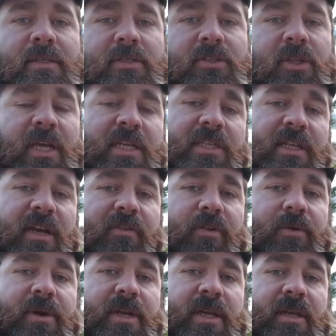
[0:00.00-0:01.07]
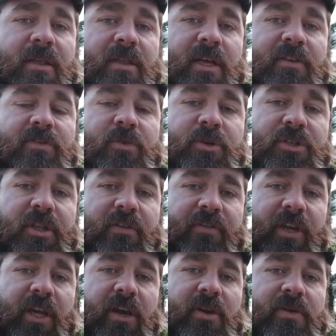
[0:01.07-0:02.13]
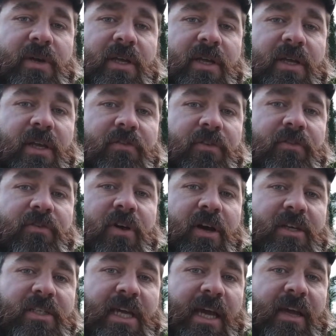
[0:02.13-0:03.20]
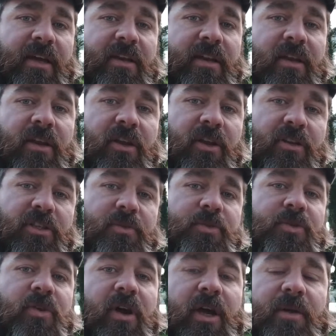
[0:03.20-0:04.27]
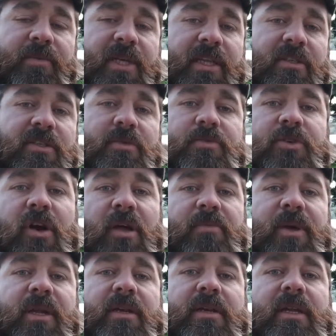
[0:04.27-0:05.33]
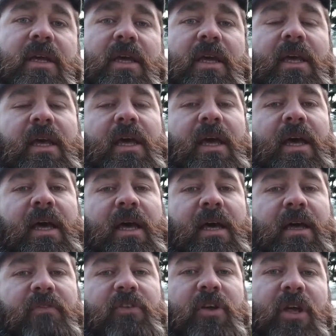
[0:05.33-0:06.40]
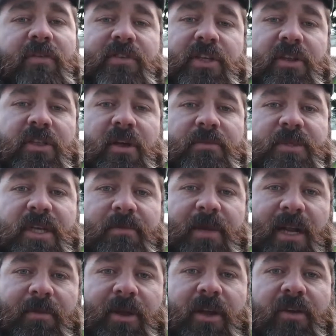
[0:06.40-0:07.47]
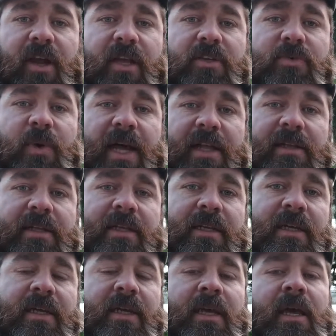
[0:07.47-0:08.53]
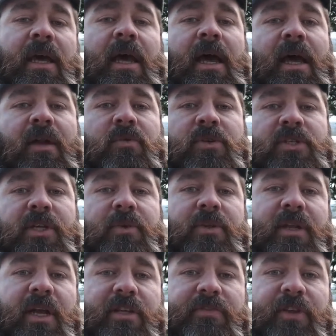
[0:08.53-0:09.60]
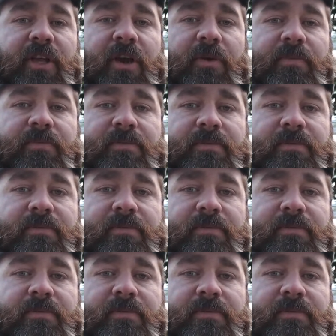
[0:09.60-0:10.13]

So that's it everyone, thanks for watching the video. If you've got a second and you're not subscribed, hit the subscribe button. If you can give us a thumbs up, that'd be great as well, and we'll see you on the next video.